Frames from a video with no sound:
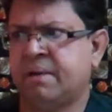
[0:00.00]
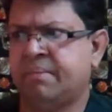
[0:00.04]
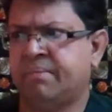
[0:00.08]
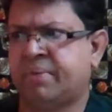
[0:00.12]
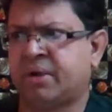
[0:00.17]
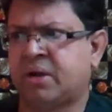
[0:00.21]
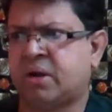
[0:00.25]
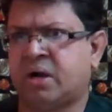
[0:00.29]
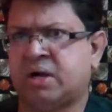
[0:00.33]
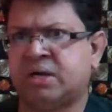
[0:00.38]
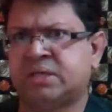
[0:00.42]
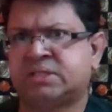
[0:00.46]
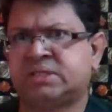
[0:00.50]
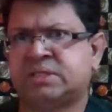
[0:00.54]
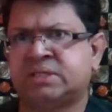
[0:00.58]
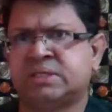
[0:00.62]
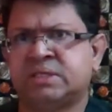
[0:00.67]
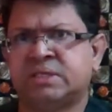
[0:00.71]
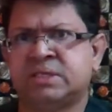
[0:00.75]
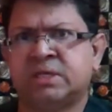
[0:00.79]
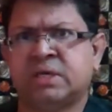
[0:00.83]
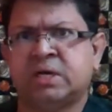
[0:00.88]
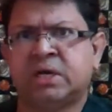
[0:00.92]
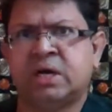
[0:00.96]

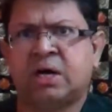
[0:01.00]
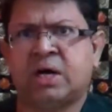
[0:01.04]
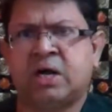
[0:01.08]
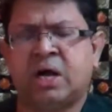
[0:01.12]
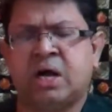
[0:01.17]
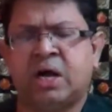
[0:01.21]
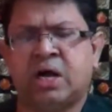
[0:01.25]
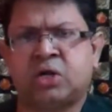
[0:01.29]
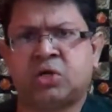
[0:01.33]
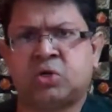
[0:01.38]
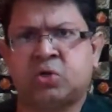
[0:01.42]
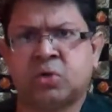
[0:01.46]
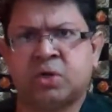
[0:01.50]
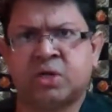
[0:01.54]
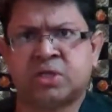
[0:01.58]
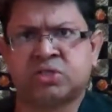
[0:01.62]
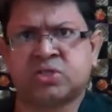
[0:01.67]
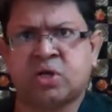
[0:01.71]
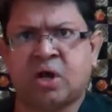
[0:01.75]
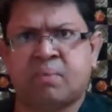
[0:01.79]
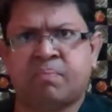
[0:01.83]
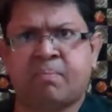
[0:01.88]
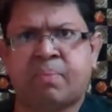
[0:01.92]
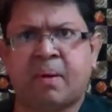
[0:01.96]
because to
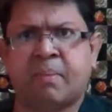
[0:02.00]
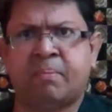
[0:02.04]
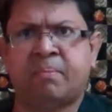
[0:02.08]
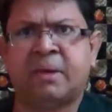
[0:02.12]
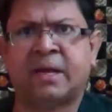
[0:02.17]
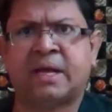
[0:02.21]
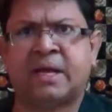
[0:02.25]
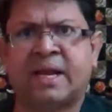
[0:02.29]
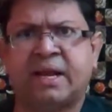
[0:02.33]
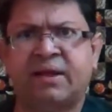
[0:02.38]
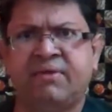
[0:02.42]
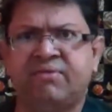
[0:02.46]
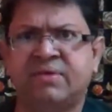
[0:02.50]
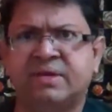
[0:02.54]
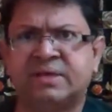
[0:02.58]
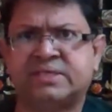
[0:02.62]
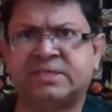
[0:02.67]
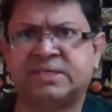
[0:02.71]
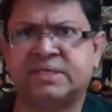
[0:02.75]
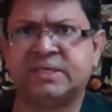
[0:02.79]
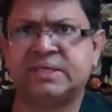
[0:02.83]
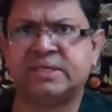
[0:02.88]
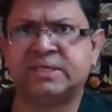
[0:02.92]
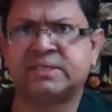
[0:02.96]
resolve public
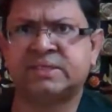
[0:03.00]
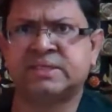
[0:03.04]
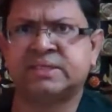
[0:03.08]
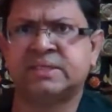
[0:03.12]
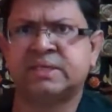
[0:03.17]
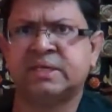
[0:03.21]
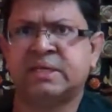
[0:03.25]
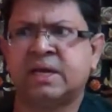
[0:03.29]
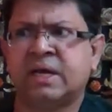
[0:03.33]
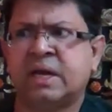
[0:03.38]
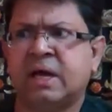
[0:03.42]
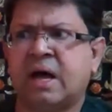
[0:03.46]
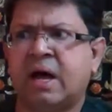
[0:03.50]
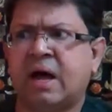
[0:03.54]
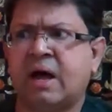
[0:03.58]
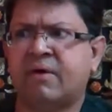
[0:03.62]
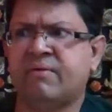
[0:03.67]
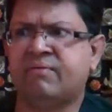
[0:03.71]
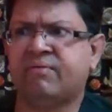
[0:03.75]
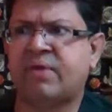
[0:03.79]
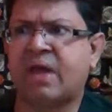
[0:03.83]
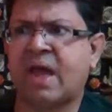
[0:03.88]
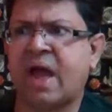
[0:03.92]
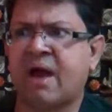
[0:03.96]
grievances
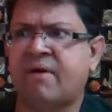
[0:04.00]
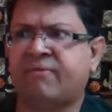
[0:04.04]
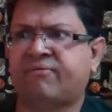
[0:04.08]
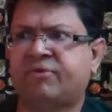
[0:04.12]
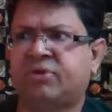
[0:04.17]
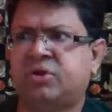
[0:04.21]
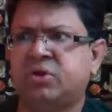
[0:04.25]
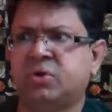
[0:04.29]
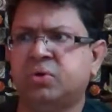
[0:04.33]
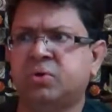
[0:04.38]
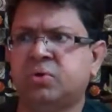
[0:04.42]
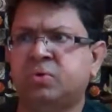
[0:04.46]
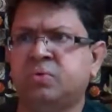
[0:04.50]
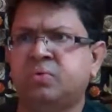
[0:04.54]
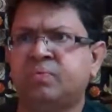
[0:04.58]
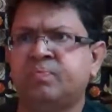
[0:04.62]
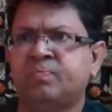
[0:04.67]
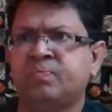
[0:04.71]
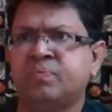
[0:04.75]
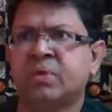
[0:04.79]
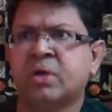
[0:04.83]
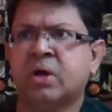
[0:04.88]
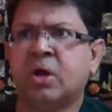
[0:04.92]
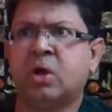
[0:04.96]
we have to
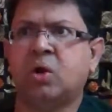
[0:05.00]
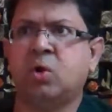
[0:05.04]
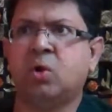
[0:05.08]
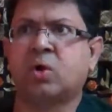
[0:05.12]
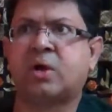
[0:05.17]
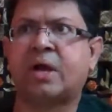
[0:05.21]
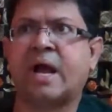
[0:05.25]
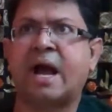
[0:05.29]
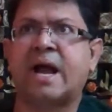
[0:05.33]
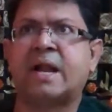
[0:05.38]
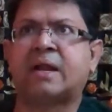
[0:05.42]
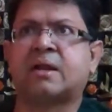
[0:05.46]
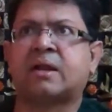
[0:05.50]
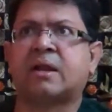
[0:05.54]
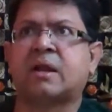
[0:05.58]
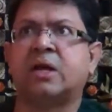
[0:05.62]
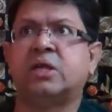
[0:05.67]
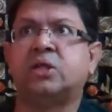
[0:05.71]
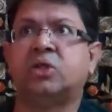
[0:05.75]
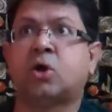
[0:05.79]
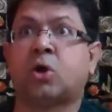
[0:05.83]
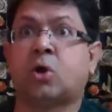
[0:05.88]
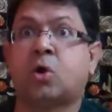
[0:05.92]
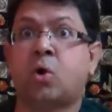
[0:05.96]
look at
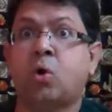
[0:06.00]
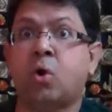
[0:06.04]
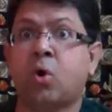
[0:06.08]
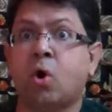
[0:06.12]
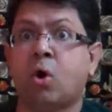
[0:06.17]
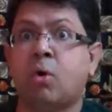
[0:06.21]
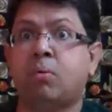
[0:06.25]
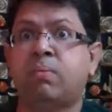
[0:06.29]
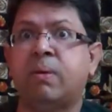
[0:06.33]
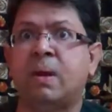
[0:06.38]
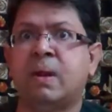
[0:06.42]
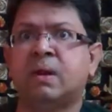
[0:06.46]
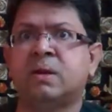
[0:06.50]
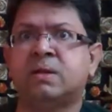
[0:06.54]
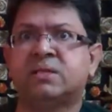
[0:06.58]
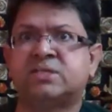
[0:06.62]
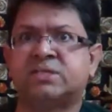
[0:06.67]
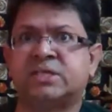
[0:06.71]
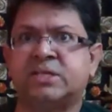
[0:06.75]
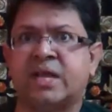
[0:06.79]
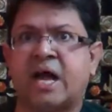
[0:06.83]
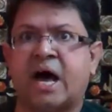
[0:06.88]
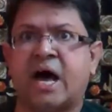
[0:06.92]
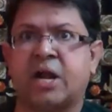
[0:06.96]
the global
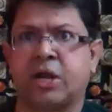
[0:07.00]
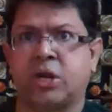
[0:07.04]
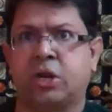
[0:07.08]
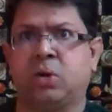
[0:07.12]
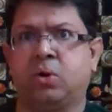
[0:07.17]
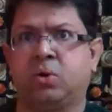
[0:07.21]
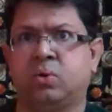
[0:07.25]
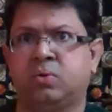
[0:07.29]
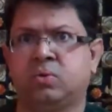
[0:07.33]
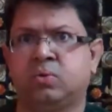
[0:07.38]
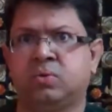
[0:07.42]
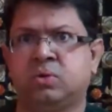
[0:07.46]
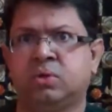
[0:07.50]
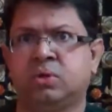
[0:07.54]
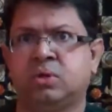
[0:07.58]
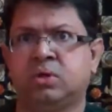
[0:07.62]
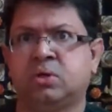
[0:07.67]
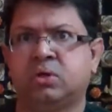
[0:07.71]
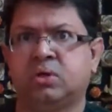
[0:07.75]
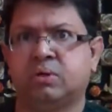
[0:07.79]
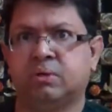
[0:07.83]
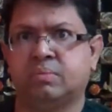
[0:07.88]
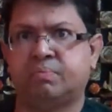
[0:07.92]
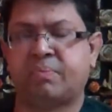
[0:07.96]
scenario.
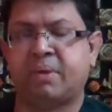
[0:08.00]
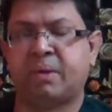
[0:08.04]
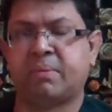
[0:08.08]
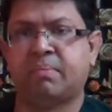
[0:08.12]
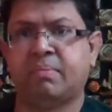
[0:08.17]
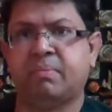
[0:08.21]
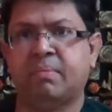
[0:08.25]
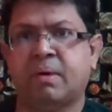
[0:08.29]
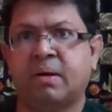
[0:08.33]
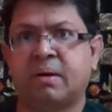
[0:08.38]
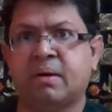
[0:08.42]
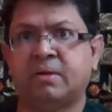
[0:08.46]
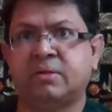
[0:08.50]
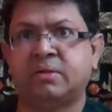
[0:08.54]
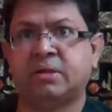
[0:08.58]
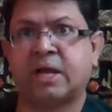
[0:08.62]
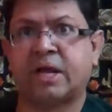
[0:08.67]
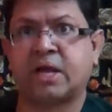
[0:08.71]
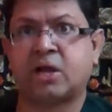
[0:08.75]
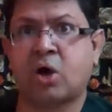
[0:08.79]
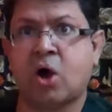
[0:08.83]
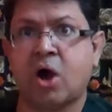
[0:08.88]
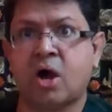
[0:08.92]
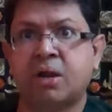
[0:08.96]
The
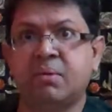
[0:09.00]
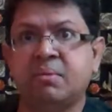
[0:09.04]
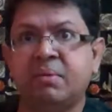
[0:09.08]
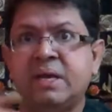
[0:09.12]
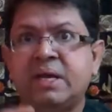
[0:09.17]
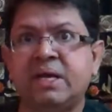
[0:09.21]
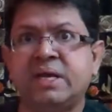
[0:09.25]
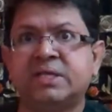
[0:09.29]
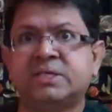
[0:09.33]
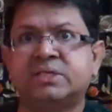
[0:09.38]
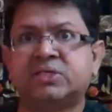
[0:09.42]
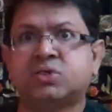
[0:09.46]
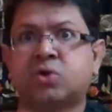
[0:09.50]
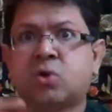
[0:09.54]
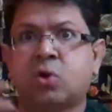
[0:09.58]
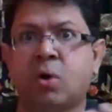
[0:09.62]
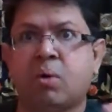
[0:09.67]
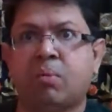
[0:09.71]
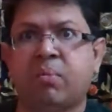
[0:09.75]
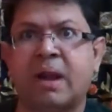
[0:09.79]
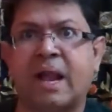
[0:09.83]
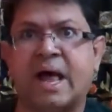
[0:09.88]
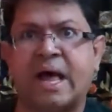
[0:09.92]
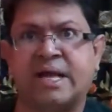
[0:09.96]
economy is
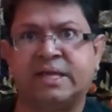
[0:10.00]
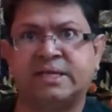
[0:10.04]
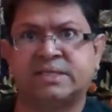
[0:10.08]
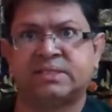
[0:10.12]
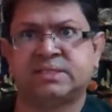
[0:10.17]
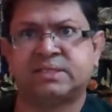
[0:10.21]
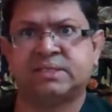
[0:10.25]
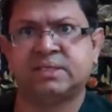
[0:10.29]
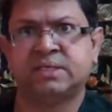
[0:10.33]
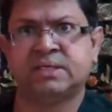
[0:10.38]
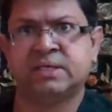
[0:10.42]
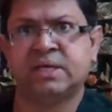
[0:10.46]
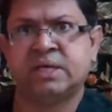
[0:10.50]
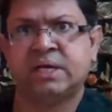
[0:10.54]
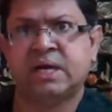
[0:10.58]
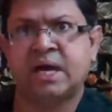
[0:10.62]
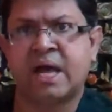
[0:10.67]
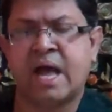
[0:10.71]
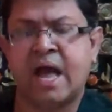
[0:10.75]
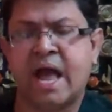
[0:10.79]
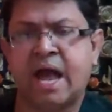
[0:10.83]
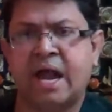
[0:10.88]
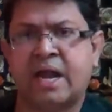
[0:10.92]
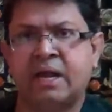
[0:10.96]
globalized,
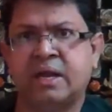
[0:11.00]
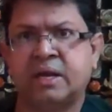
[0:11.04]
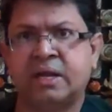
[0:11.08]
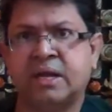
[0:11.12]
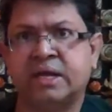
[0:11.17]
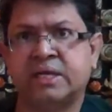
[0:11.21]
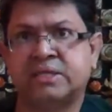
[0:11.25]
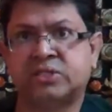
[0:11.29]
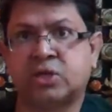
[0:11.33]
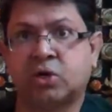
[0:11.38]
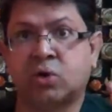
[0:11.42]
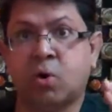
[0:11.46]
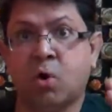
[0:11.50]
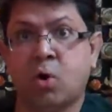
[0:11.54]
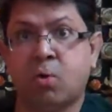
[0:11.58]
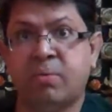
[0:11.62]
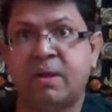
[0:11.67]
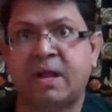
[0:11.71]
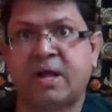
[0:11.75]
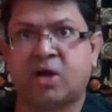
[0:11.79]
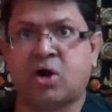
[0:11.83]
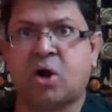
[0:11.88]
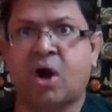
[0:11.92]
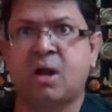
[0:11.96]
and it's a
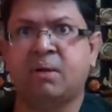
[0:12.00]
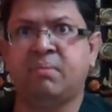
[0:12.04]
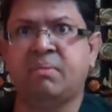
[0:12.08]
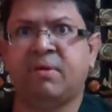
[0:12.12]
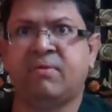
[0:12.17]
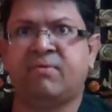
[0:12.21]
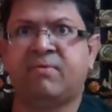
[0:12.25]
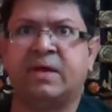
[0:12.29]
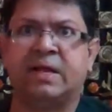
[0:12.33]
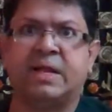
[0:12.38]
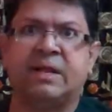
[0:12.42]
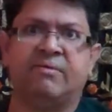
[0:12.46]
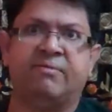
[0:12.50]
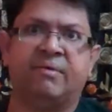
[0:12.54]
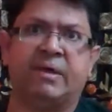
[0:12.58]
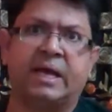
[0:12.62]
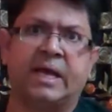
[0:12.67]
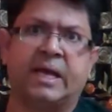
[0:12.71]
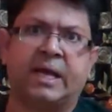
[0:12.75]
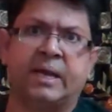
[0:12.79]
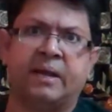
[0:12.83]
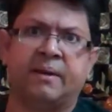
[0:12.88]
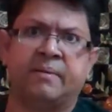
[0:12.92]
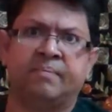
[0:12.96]
global economy we are living
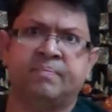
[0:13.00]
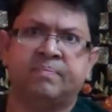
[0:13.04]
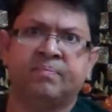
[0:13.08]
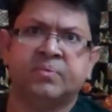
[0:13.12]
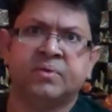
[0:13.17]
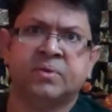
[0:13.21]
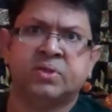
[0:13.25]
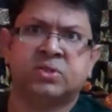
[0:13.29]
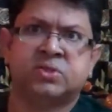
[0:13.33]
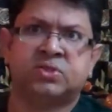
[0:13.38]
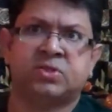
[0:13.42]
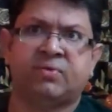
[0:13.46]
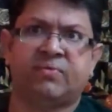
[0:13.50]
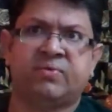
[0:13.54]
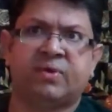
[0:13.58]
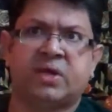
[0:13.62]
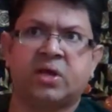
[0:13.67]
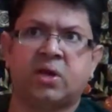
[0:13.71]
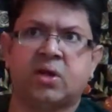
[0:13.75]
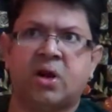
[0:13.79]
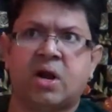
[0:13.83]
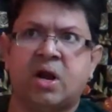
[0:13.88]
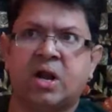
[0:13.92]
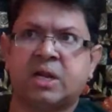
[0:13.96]
in. So we
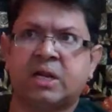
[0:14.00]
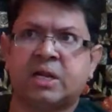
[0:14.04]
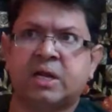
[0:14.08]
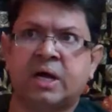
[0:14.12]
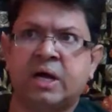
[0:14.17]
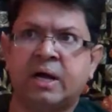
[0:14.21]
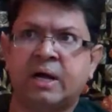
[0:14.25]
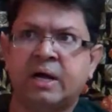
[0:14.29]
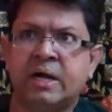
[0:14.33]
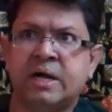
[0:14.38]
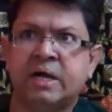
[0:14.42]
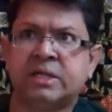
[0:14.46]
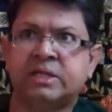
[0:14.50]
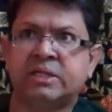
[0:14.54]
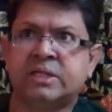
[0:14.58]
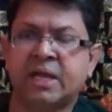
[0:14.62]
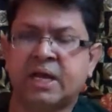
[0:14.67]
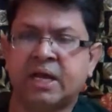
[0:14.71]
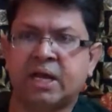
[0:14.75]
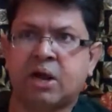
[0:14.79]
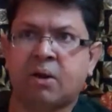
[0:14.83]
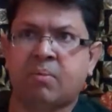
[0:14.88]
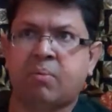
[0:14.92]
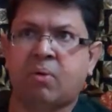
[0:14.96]
cannot
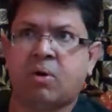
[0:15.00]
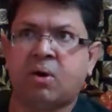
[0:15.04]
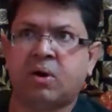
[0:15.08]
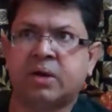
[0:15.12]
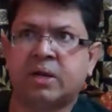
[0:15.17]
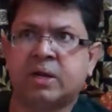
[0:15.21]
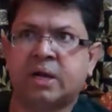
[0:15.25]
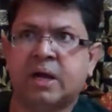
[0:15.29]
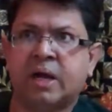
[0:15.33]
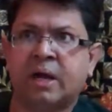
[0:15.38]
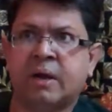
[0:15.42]
think about